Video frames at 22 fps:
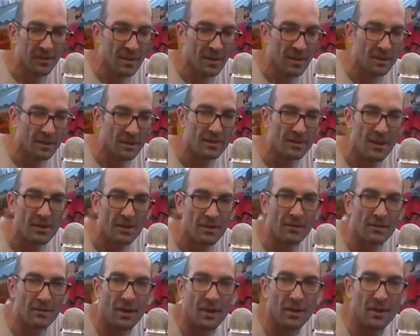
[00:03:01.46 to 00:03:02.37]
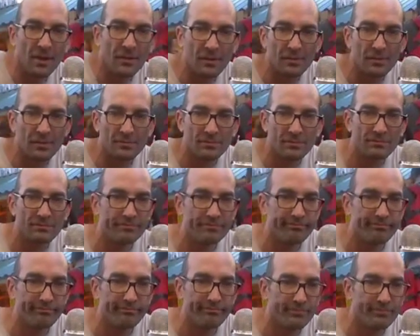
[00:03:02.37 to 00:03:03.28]
guy in town has,
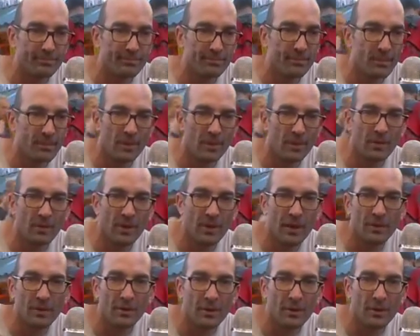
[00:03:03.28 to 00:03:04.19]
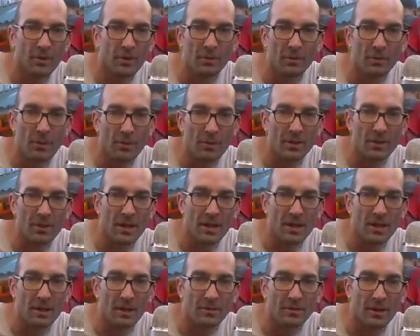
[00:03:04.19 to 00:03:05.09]
who the hell knows, probably not
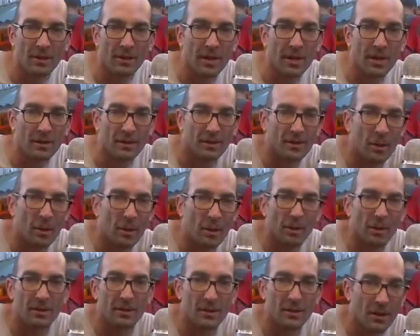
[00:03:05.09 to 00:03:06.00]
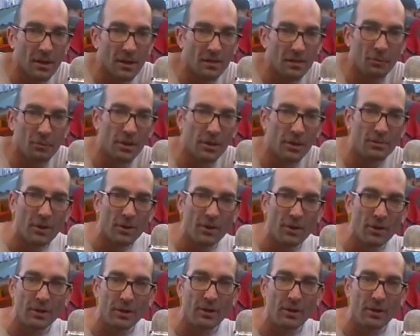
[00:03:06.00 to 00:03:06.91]
a hell of a lot because nobody does what I'm
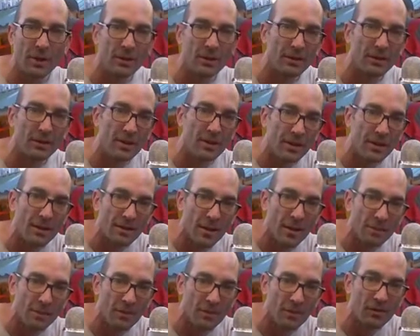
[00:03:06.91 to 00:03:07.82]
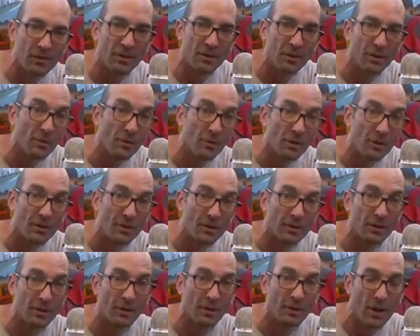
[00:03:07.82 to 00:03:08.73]
talking about, and 99% of you aren't going to
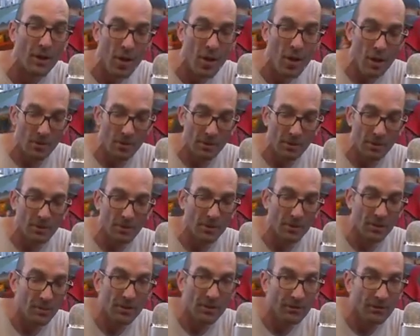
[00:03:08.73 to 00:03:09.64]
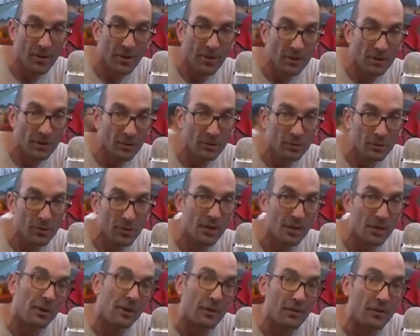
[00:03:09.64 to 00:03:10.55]
do it. But to the motherfucker who
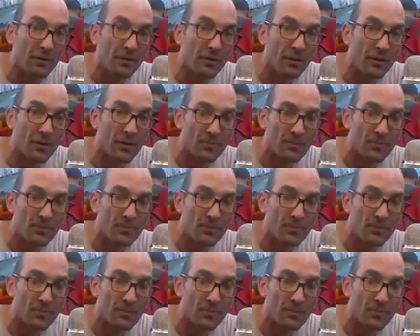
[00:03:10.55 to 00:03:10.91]
does,